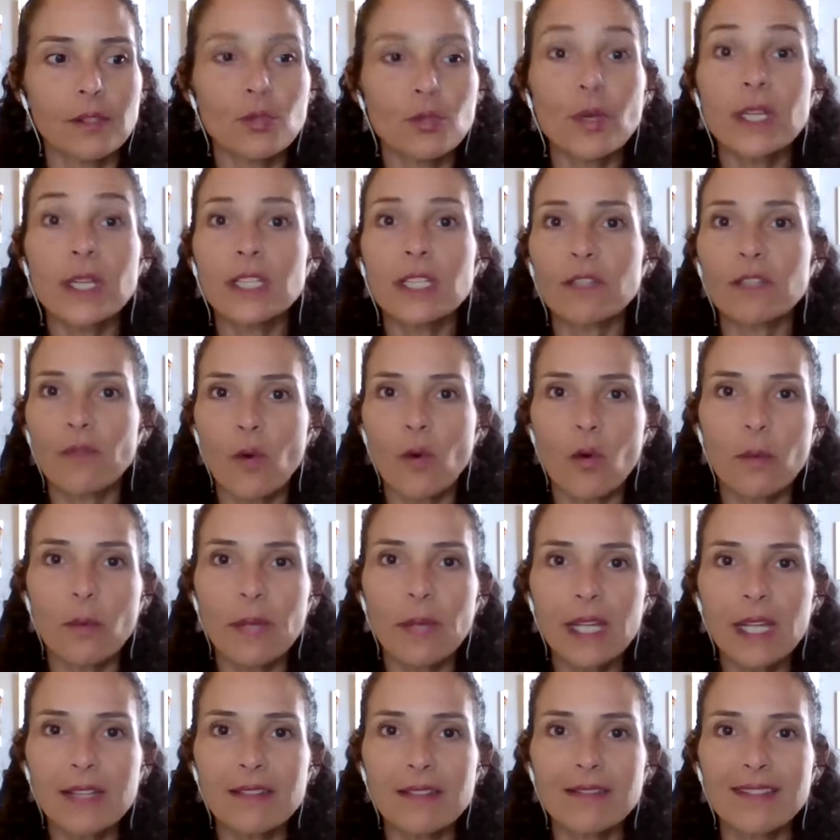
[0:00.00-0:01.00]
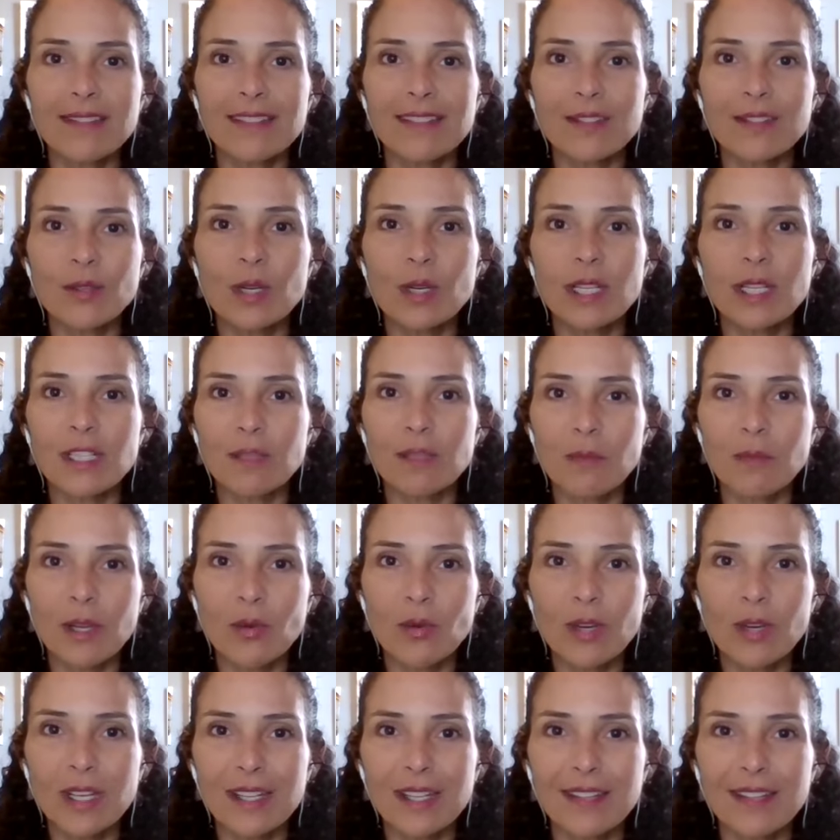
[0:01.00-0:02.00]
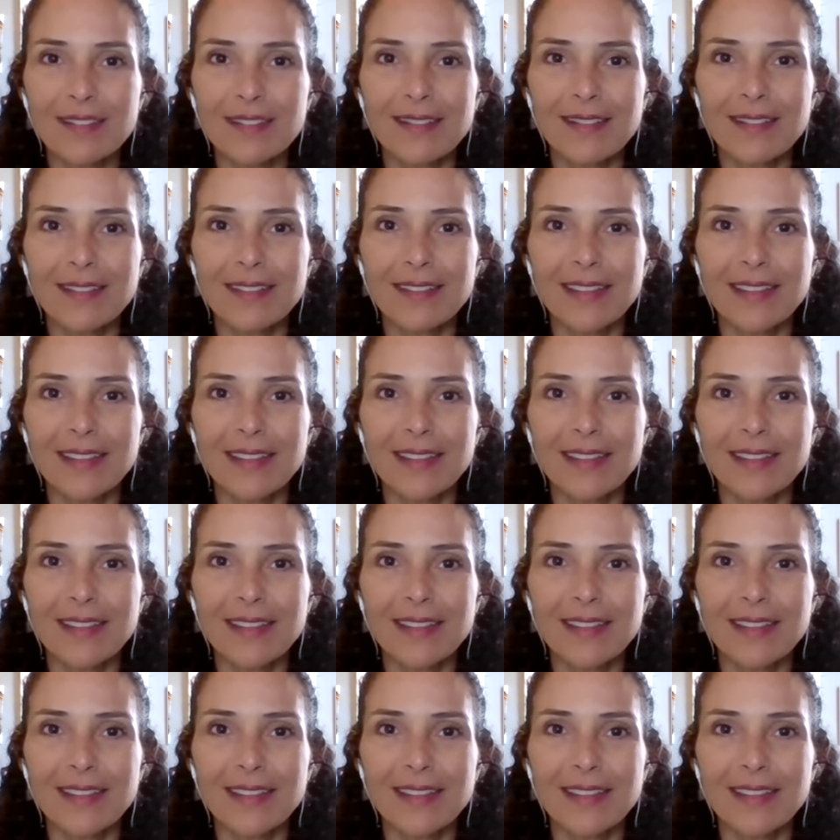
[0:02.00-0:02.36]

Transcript: transform it, transmute it,